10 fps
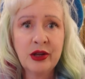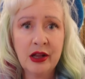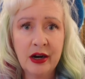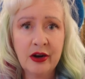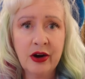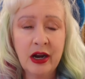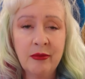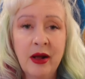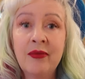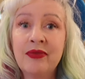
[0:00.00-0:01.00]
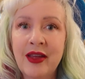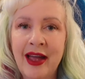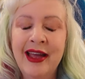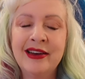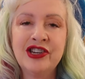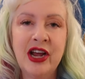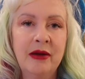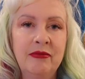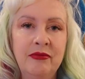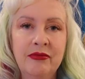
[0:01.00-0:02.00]
with clotted cream and
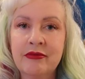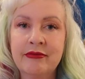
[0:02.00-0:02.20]
jam.